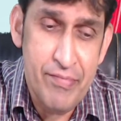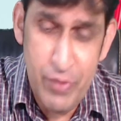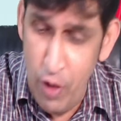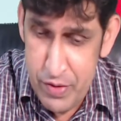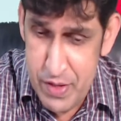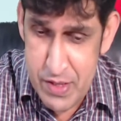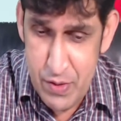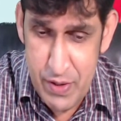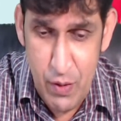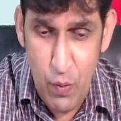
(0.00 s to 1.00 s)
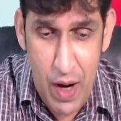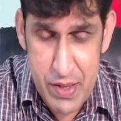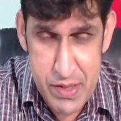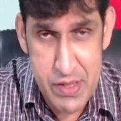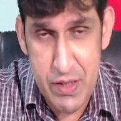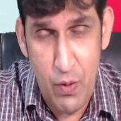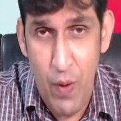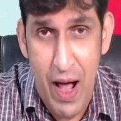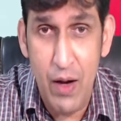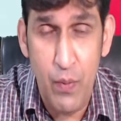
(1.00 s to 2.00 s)
not just only once in a
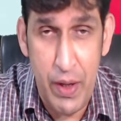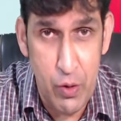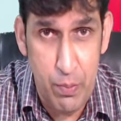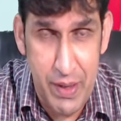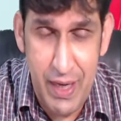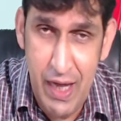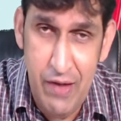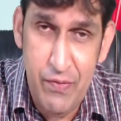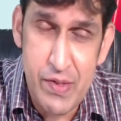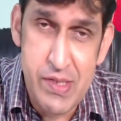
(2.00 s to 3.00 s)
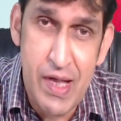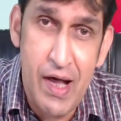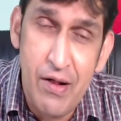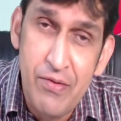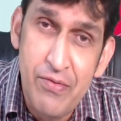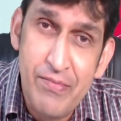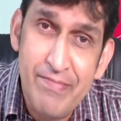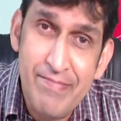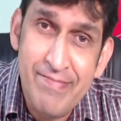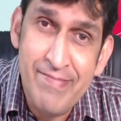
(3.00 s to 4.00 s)
while when you behave yourself,
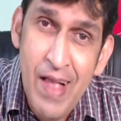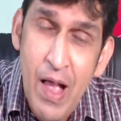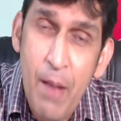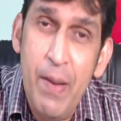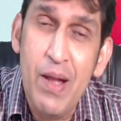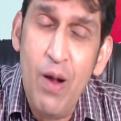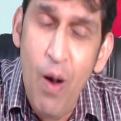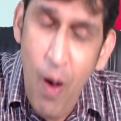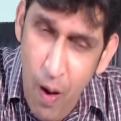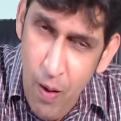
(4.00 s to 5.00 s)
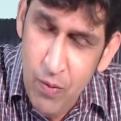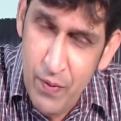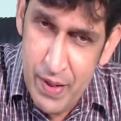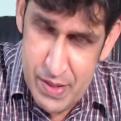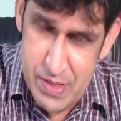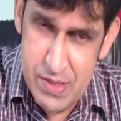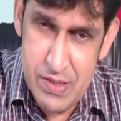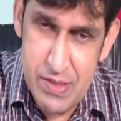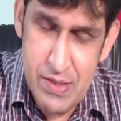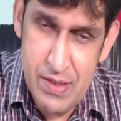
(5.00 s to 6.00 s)
but
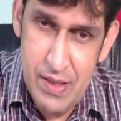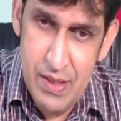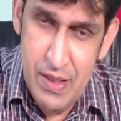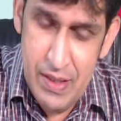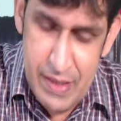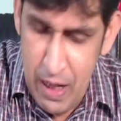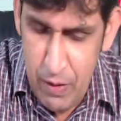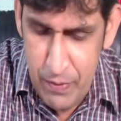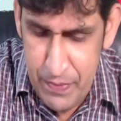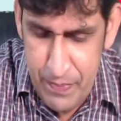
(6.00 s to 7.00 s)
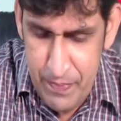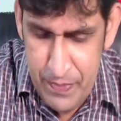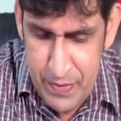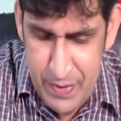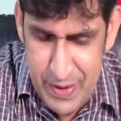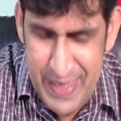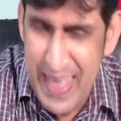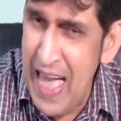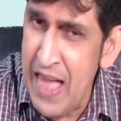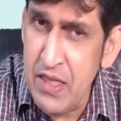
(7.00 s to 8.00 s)
always. Now, the
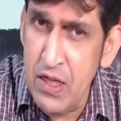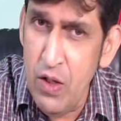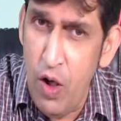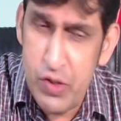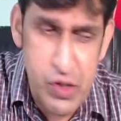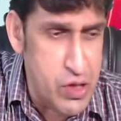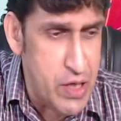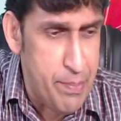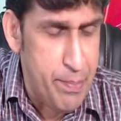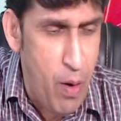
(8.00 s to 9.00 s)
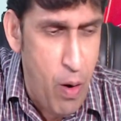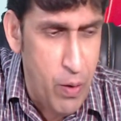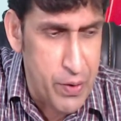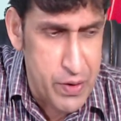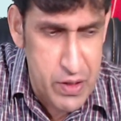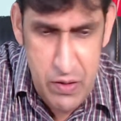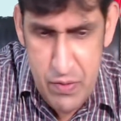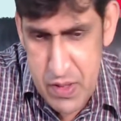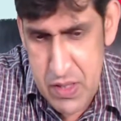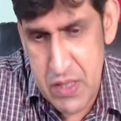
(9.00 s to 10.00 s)
analogy that Paul
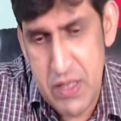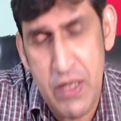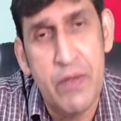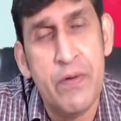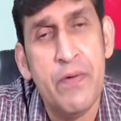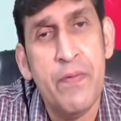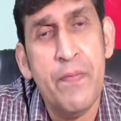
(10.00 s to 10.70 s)
uses here